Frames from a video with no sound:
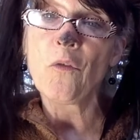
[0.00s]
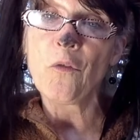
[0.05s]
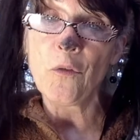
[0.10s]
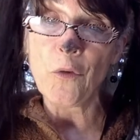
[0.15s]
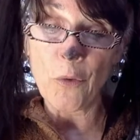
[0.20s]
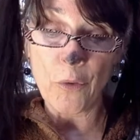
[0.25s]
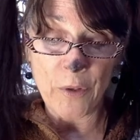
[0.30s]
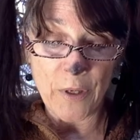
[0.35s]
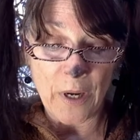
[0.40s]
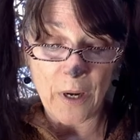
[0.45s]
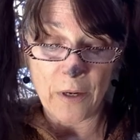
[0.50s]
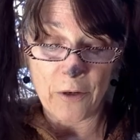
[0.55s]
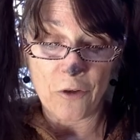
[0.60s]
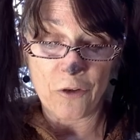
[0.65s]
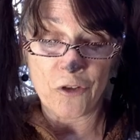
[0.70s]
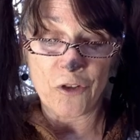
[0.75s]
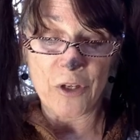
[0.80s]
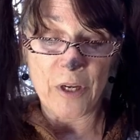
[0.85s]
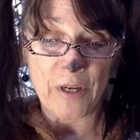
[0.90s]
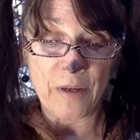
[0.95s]
food
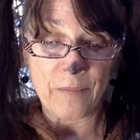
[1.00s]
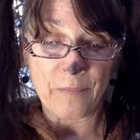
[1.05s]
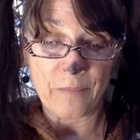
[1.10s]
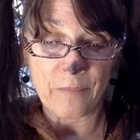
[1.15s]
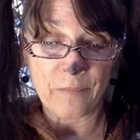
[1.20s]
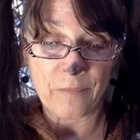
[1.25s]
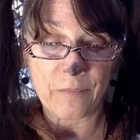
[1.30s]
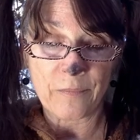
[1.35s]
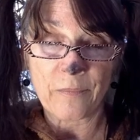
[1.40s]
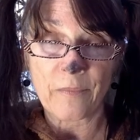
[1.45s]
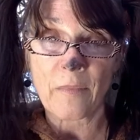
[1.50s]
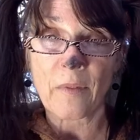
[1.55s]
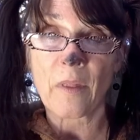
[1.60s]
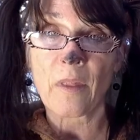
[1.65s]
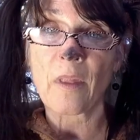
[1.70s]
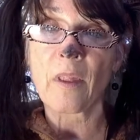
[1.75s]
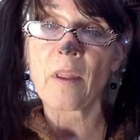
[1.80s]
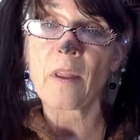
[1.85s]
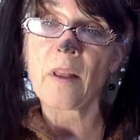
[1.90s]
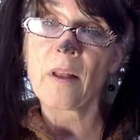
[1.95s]
energy?
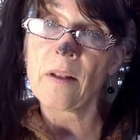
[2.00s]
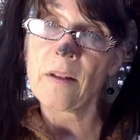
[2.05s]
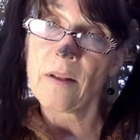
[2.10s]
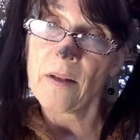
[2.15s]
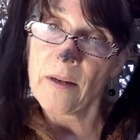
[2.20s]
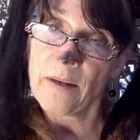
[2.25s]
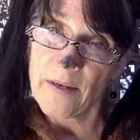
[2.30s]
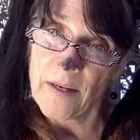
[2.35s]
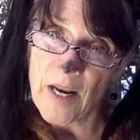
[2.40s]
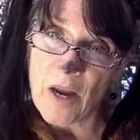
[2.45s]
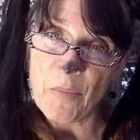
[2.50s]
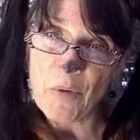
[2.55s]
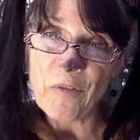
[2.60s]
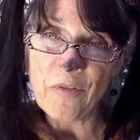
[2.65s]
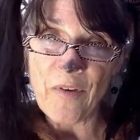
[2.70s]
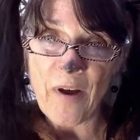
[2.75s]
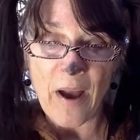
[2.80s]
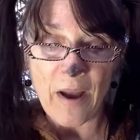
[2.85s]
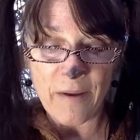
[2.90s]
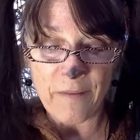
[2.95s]
Number
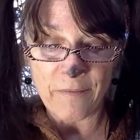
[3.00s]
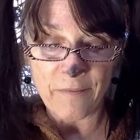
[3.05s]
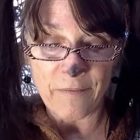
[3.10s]
5.